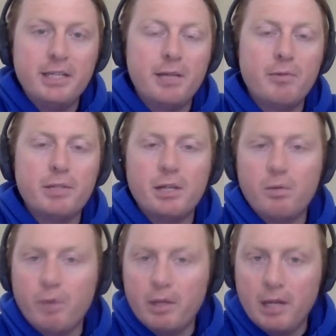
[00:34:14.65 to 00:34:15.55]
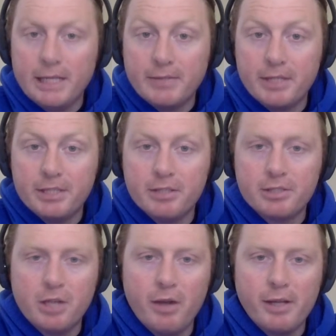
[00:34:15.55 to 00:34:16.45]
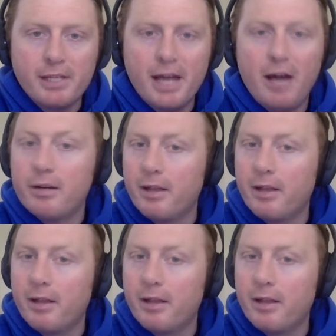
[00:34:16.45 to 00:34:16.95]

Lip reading: they didn't want their win-loss ratios going down,